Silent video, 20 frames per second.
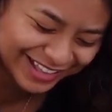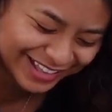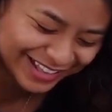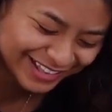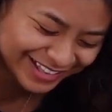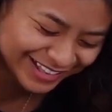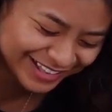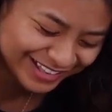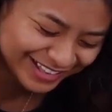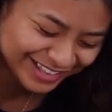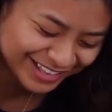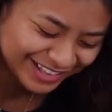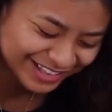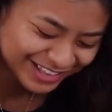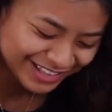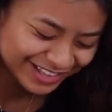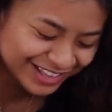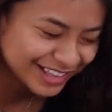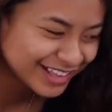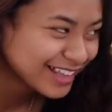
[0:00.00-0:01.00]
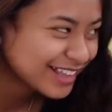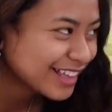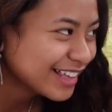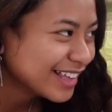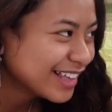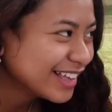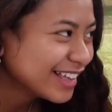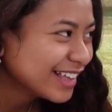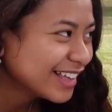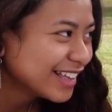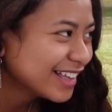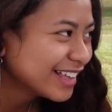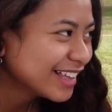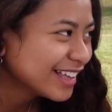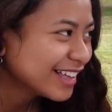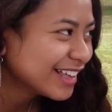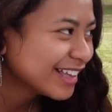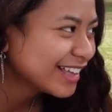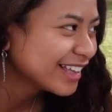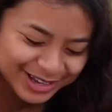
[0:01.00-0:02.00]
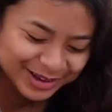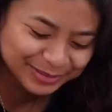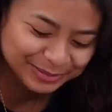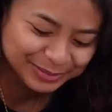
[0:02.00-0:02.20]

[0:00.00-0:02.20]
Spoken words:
This person isn't speaking.